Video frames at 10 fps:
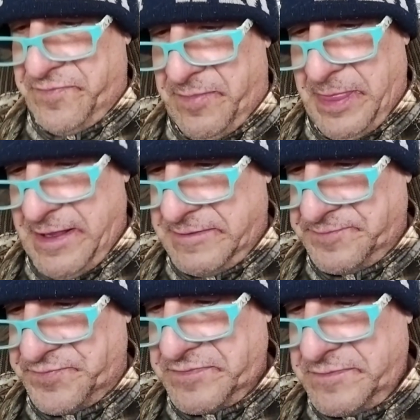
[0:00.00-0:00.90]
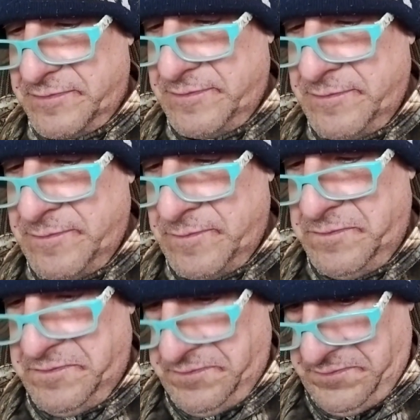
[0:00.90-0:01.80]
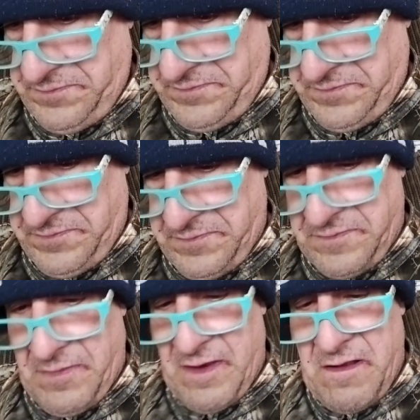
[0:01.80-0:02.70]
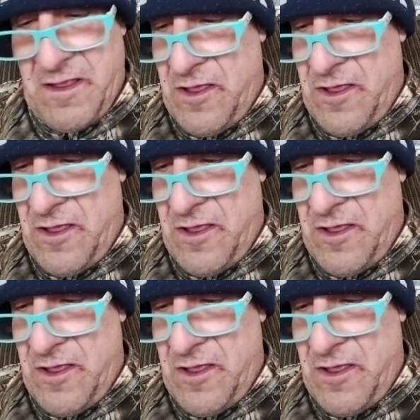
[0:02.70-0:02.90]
Nobody speaks.